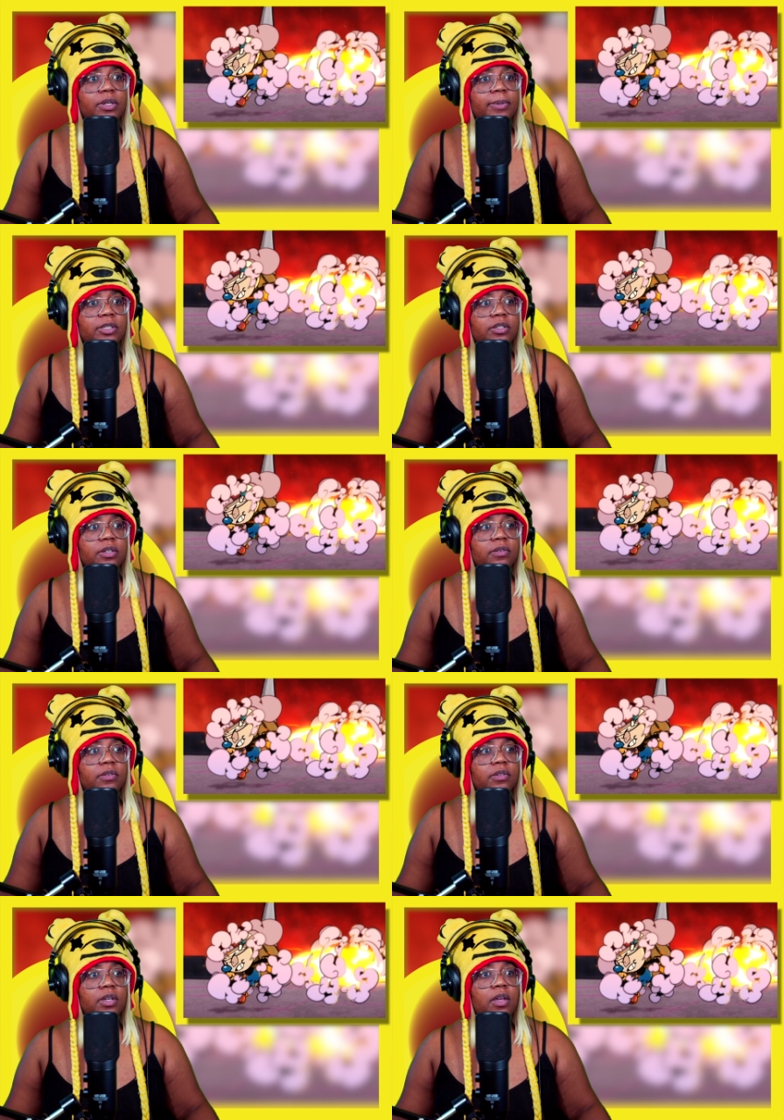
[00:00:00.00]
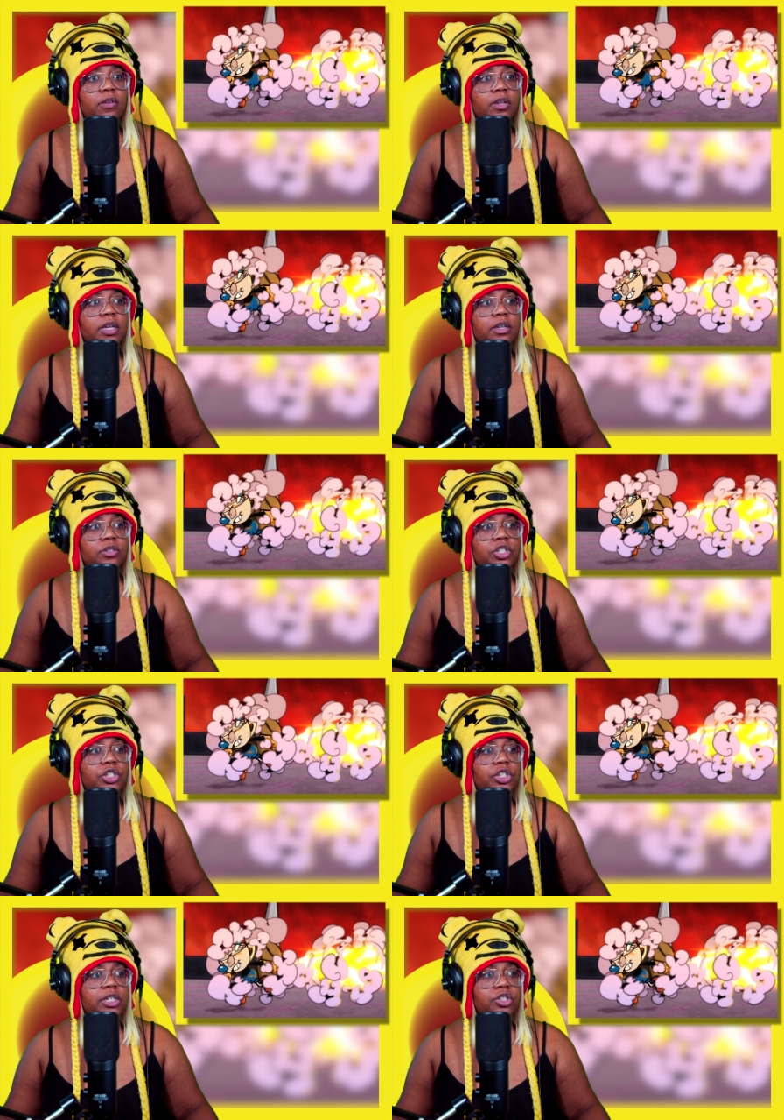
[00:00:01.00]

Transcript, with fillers: are you about to do? Oh, good. GG,